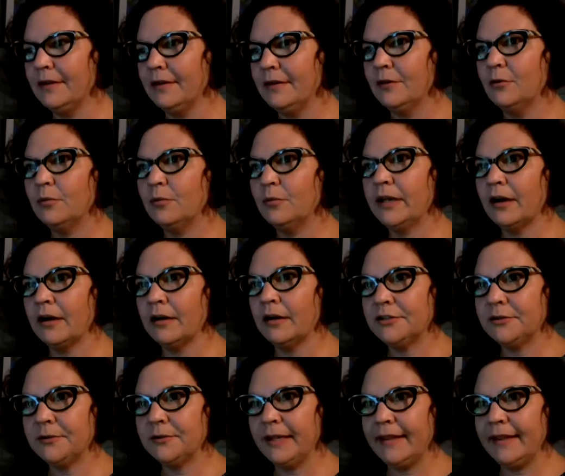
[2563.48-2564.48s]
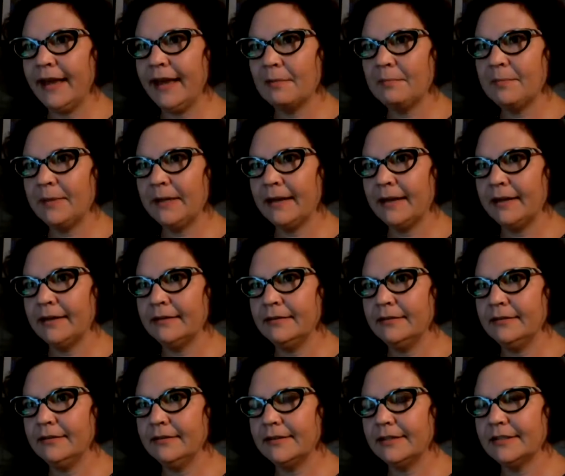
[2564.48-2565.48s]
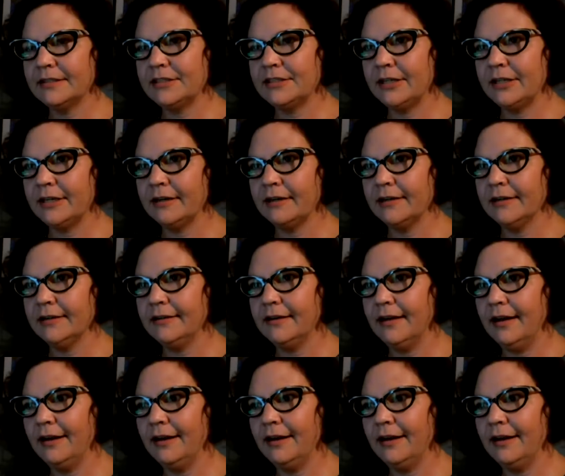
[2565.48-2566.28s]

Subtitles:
we are doing the app again this year.